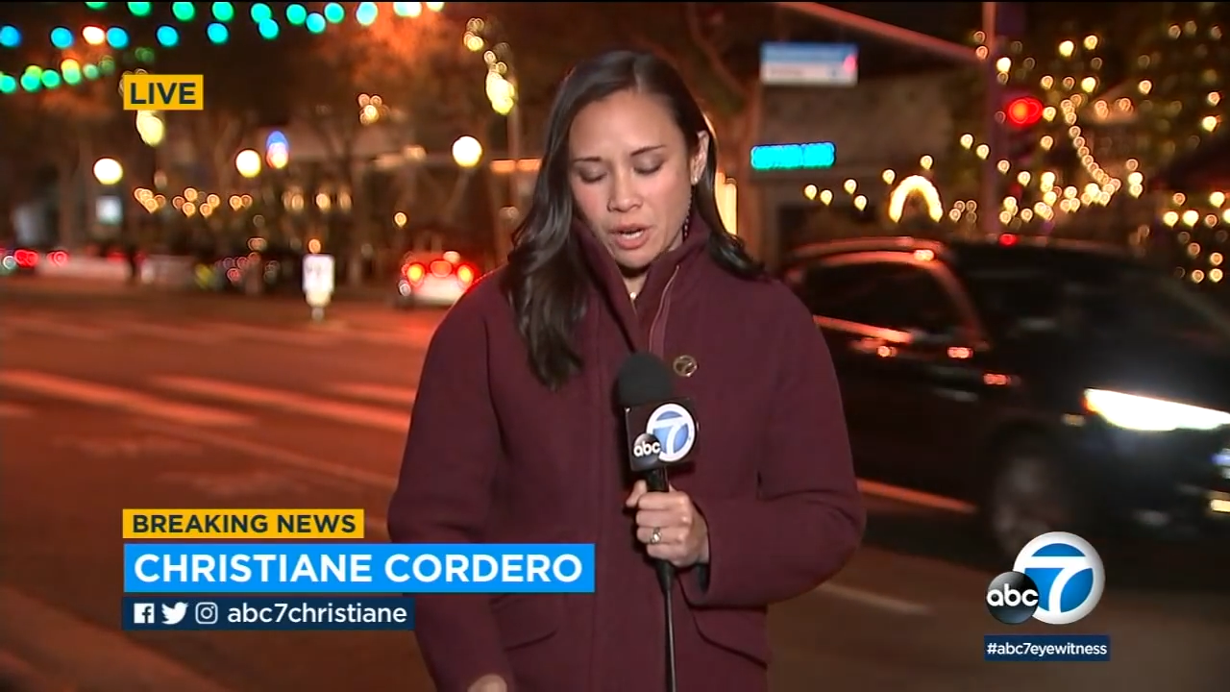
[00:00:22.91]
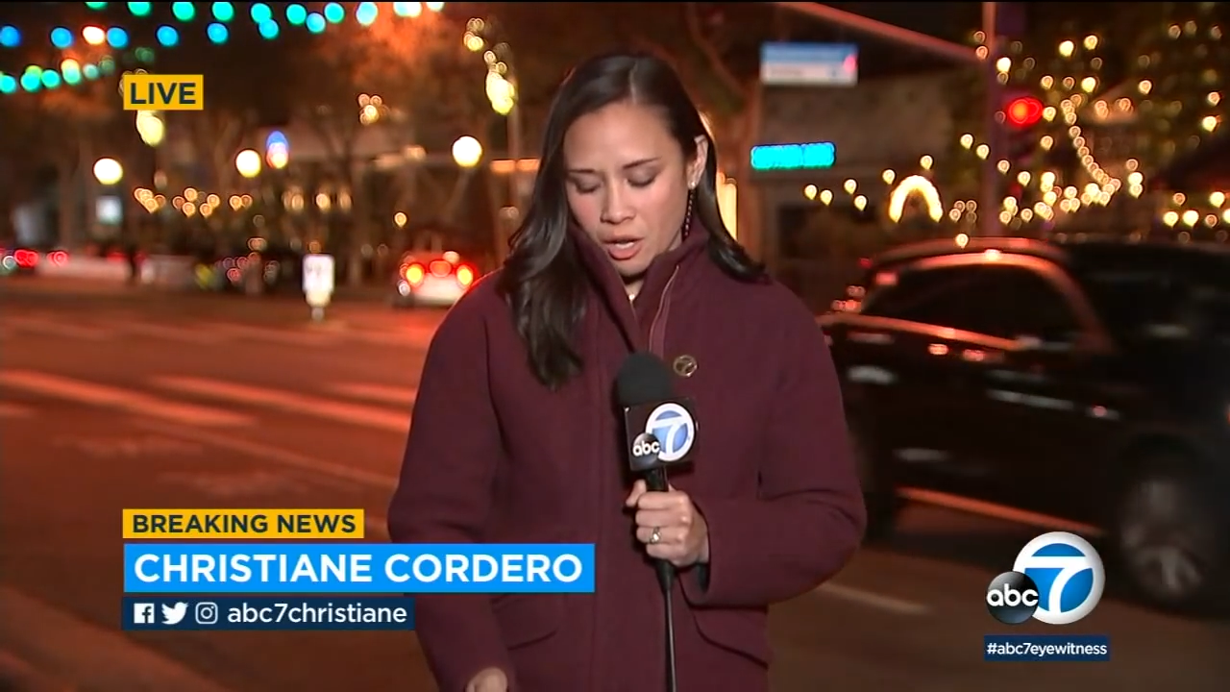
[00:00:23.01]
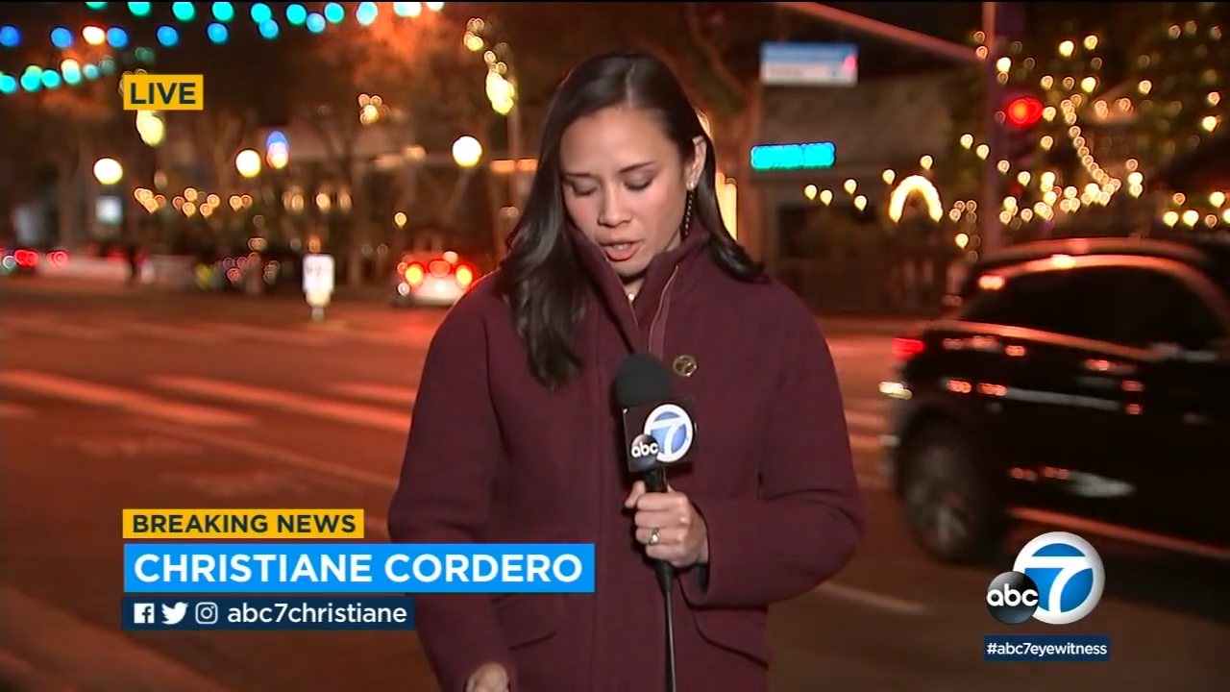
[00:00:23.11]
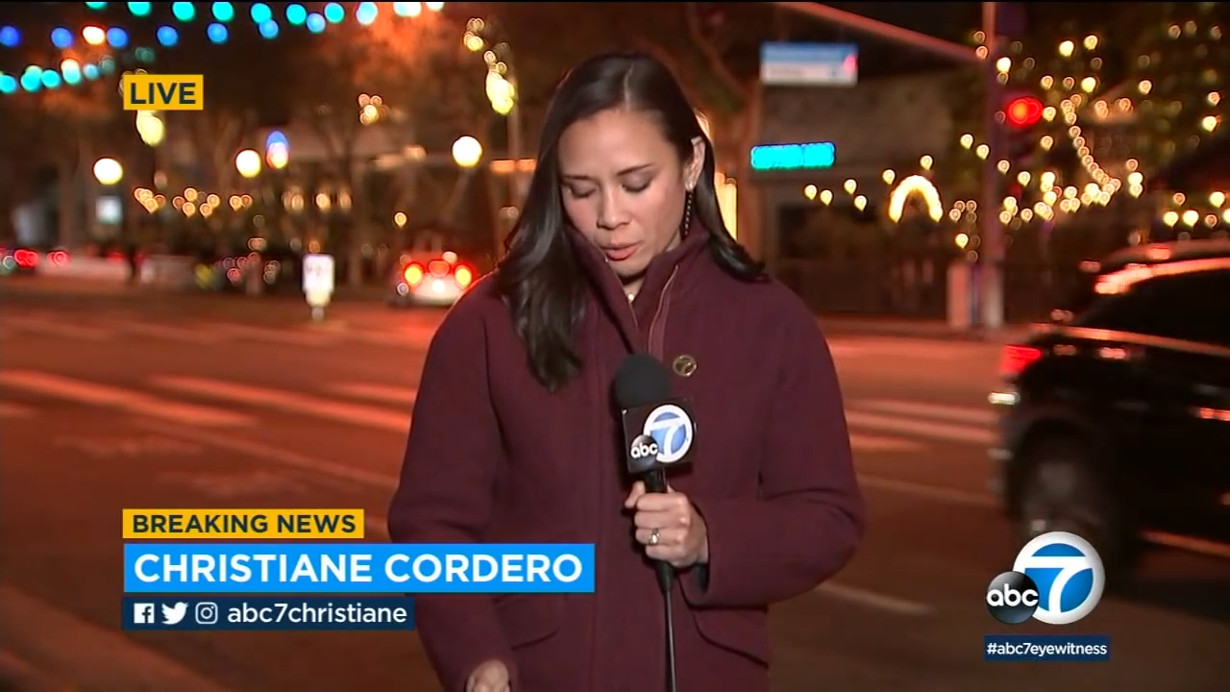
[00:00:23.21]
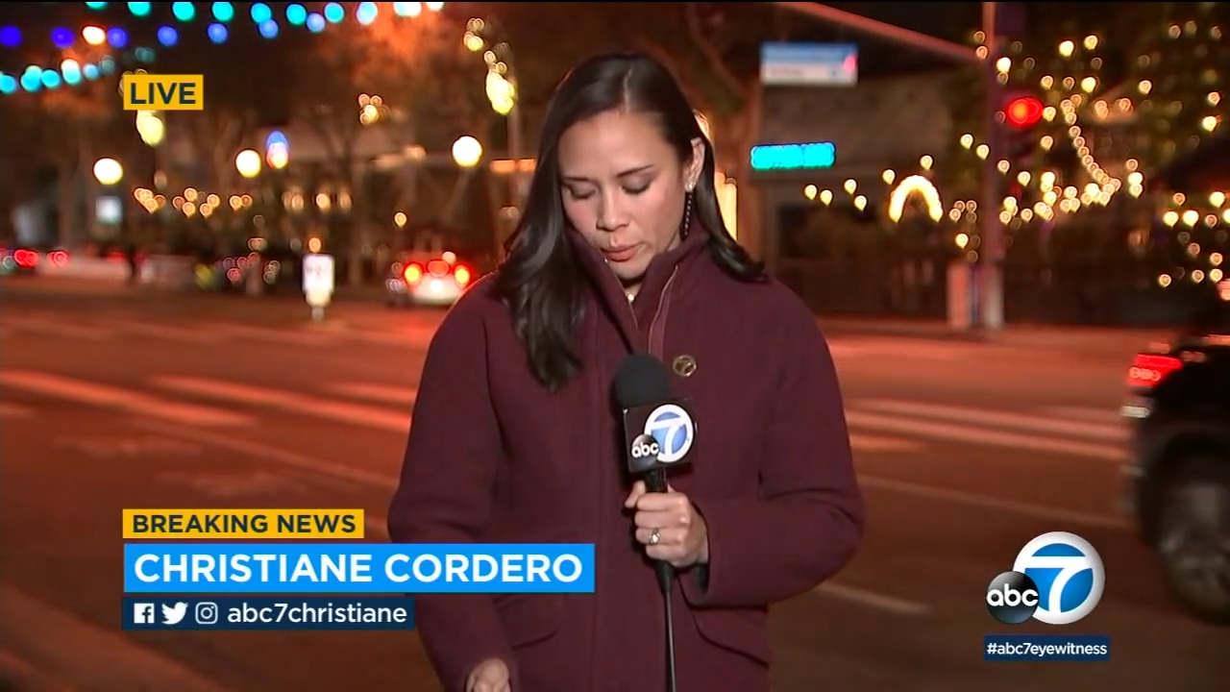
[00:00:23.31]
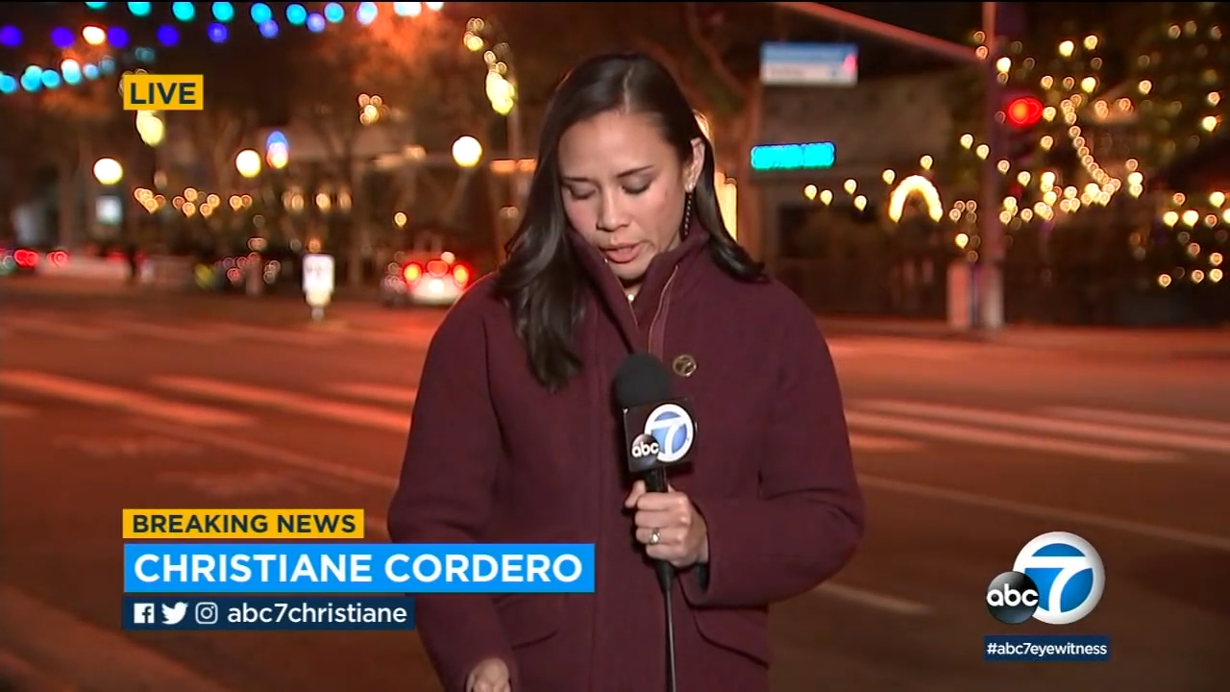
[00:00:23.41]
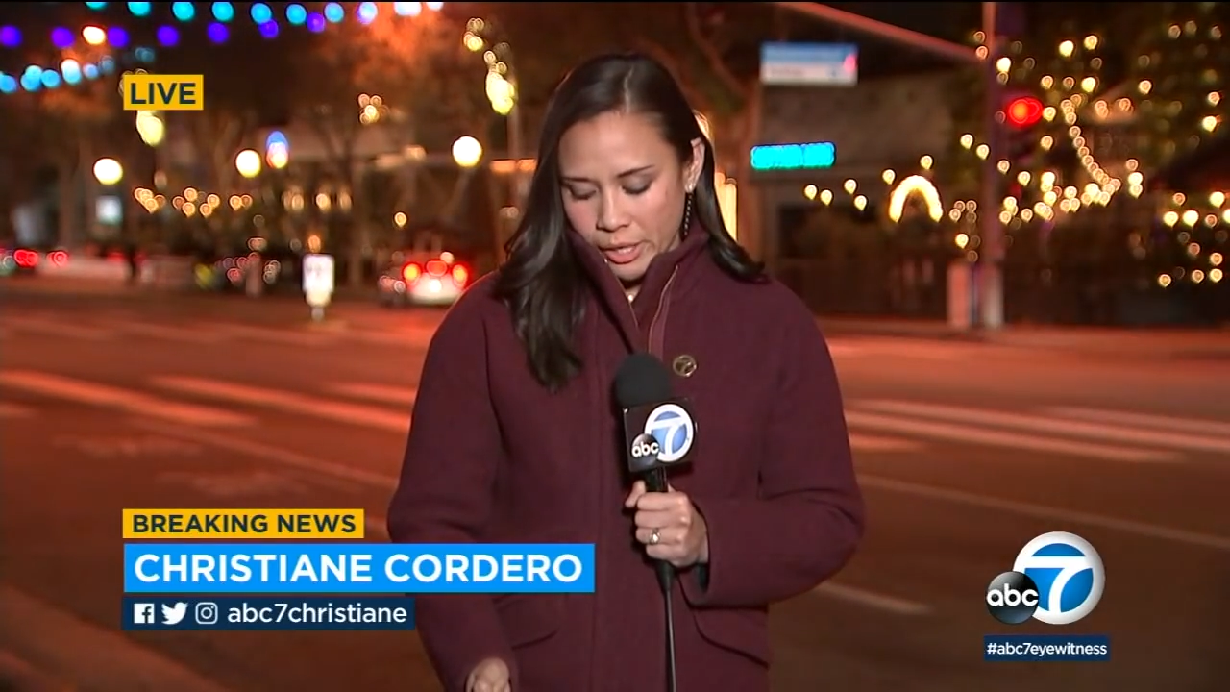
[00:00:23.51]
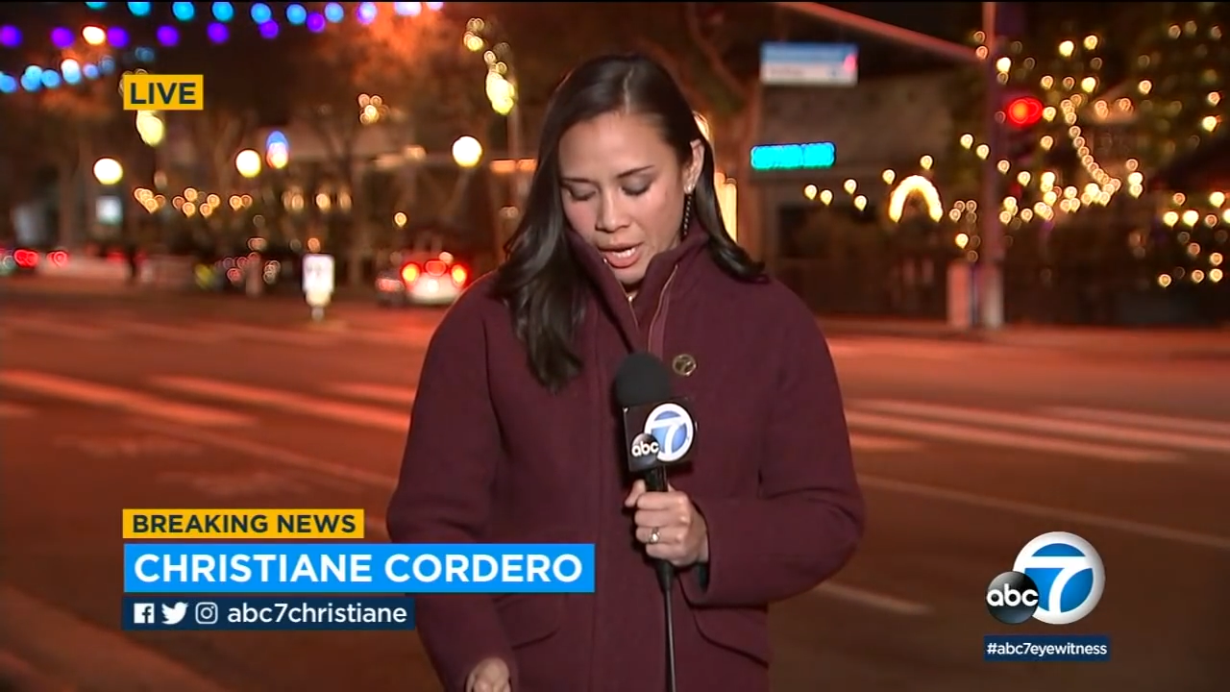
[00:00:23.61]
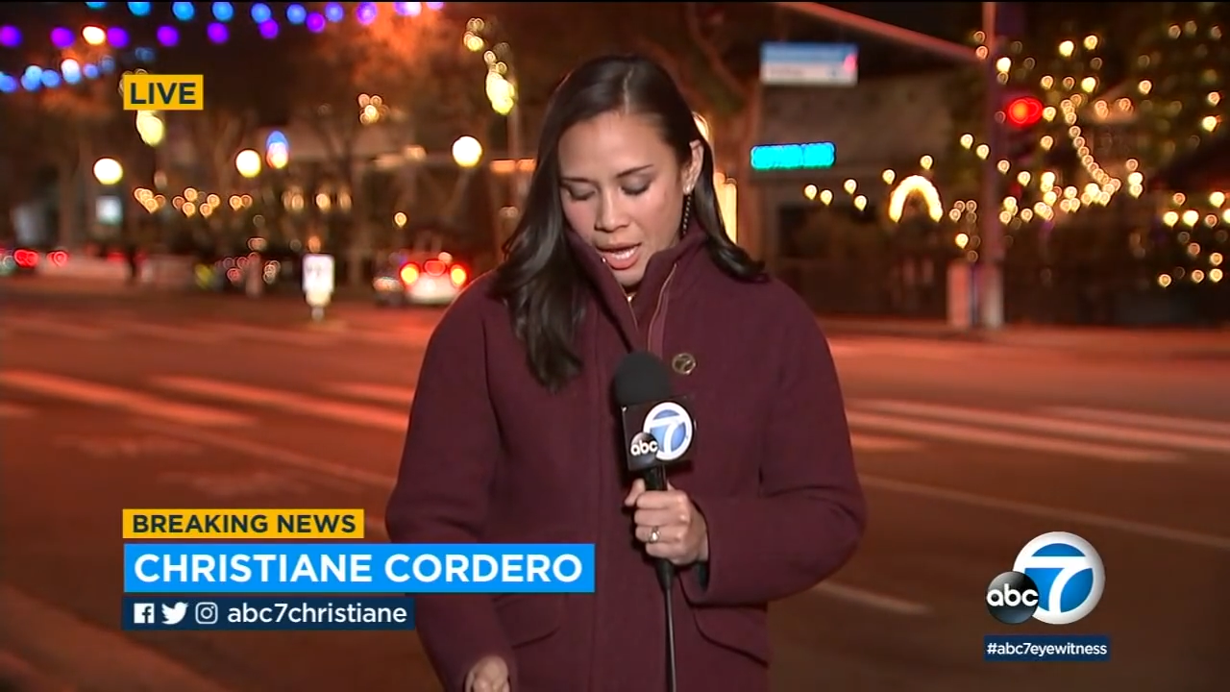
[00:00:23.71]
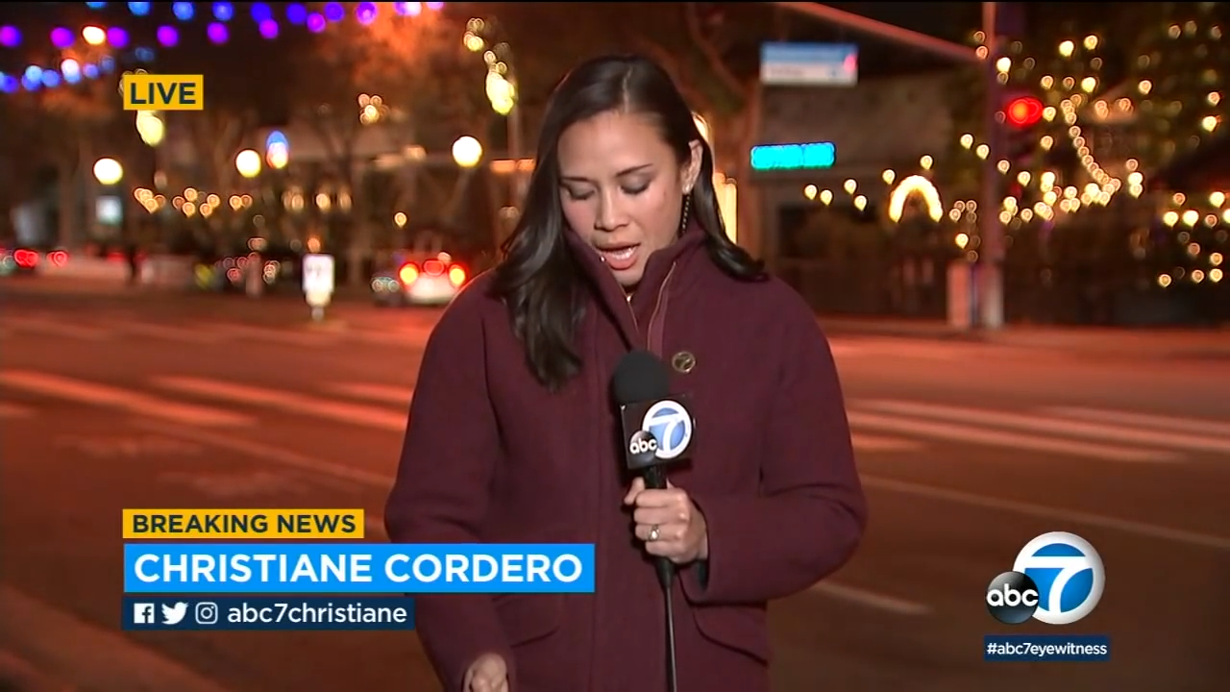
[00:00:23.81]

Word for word: Hollywood.